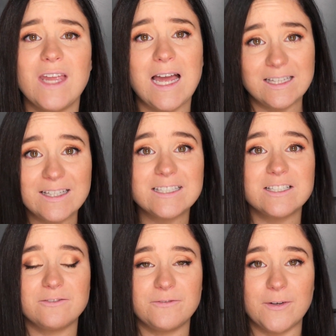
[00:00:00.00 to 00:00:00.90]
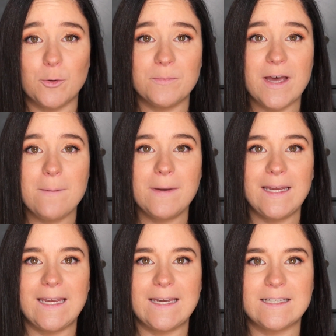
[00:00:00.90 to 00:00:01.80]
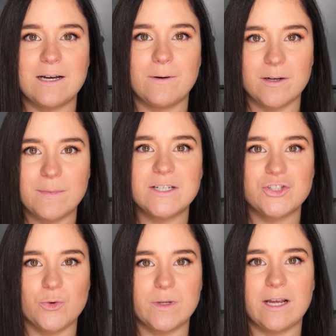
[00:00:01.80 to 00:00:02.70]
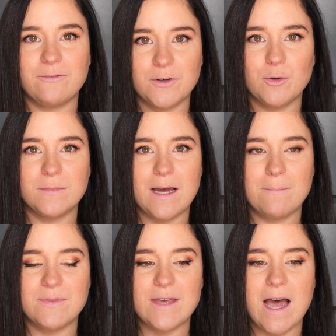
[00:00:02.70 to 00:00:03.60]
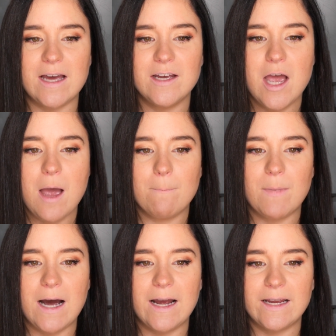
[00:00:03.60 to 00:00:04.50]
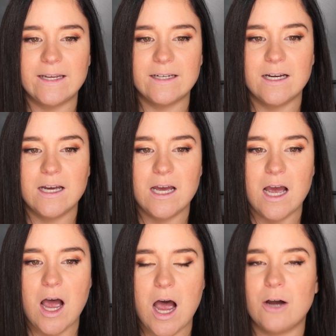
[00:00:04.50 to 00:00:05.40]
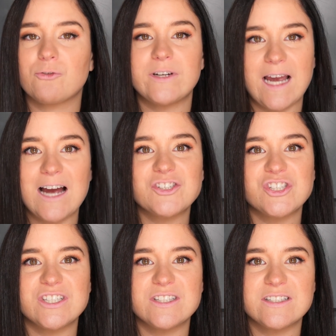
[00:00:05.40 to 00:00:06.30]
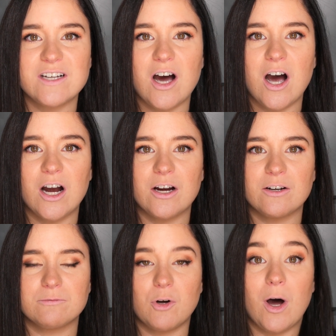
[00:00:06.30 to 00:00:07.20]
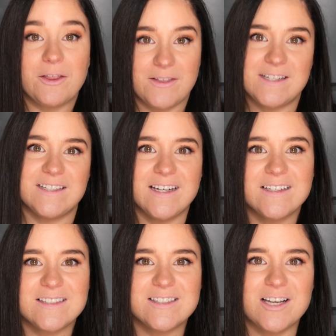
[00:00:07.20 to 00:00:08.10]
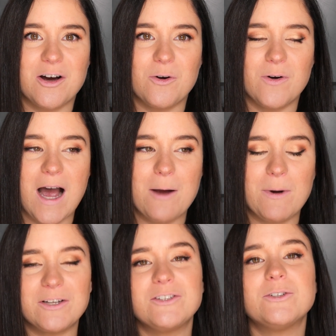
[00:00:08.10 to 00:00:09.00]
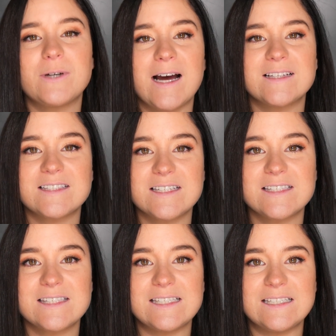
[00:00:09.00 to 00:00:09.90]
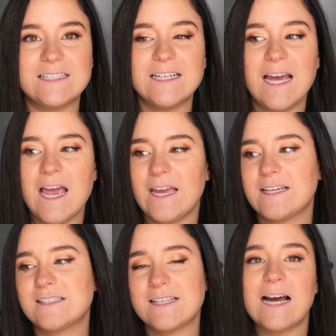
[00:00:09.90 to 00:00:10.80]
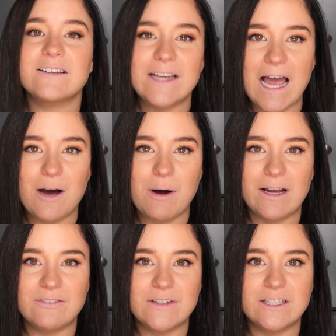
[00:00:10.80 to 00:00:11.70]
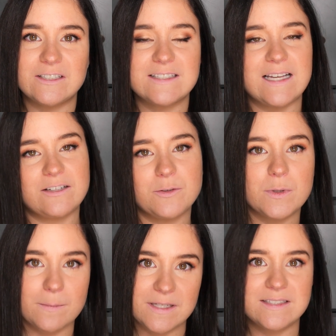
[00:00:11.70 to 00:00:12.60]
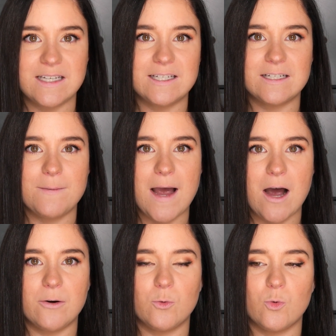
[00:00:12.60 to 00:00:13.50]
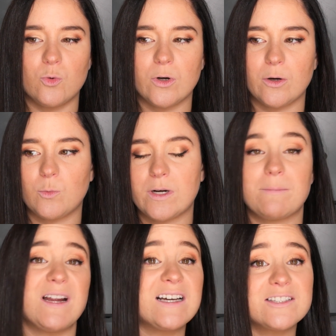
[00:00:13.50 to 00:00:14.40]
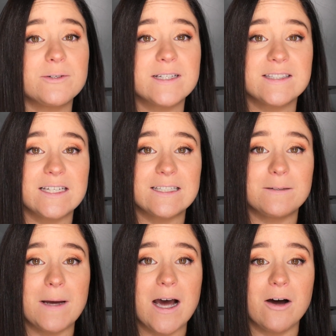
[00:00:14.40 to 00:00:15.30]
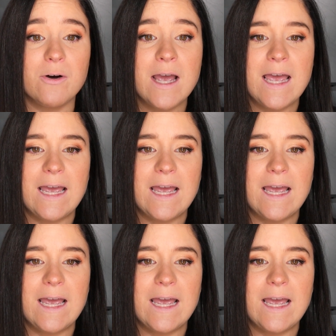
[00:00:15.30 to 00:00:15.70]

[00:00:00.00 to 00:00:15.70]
I like to film them, and I want to make sure when I film them that my reactions are authentic. So I want you guys to see exactly how I feel, exactly what I'm excited about or what I'm not so excited about,